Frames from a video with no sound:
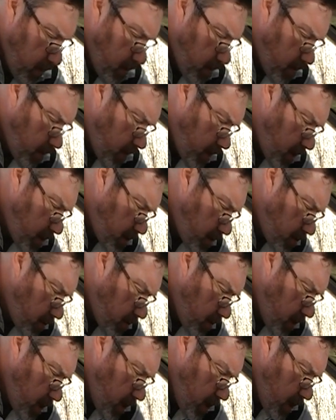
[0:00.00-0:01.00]
Okay, so
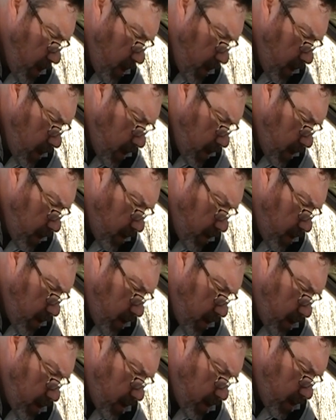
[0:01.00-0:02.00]
now
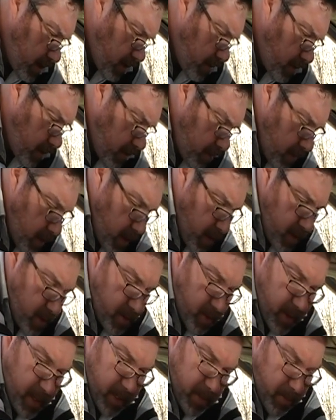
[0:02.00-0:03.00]
that's out of the way. So
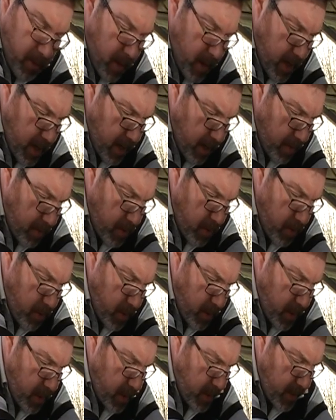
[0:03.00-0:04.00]
that's why I'm doing
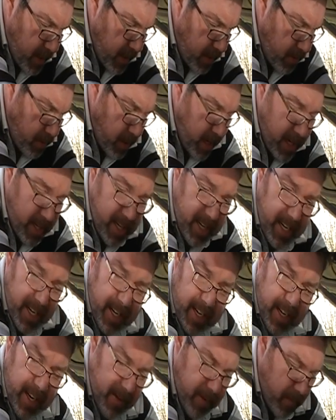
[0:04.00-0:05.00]
this, and that's why I did it.
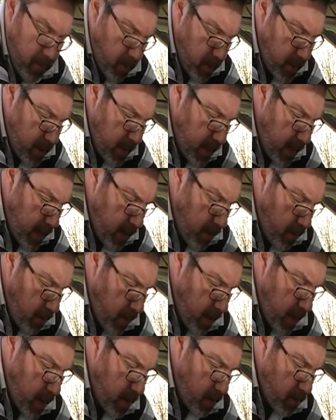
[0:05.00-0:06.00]
And once again,
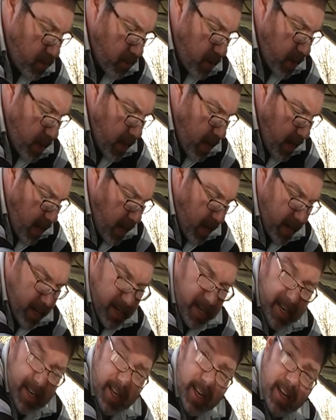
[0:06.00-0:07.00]
okay, here's what I
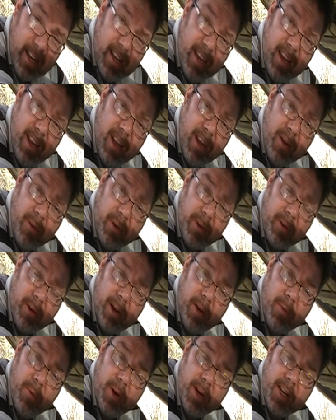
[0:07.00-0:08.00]
did. Went
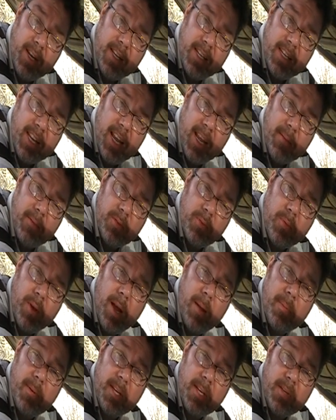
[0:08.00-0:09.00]
around one at a time,
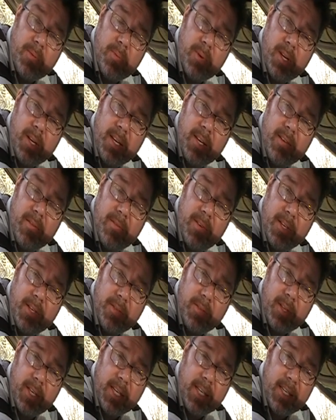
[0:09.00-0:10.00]
swapped each one
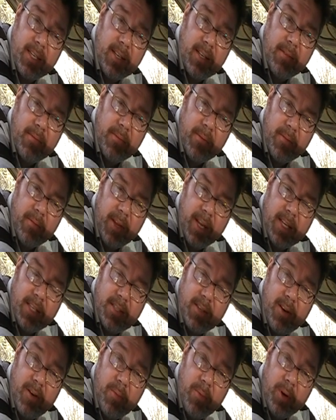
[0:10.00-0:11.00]
individually until the van
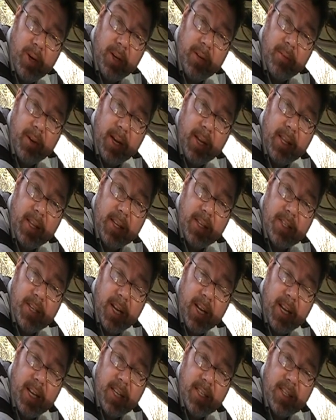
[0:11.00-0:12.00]
started working right, and the
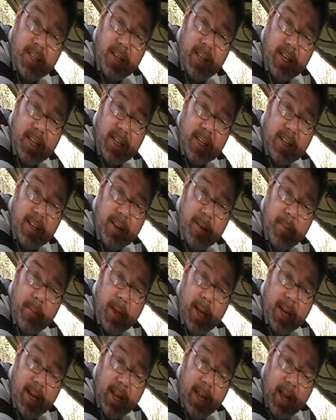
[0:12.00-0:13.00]
check engine light didn't come
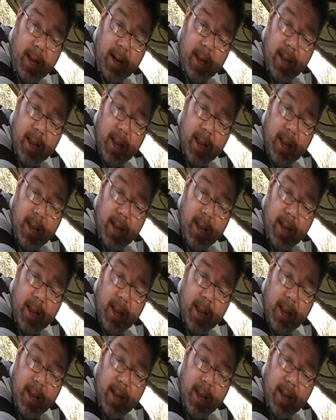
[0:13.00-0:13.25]
back on.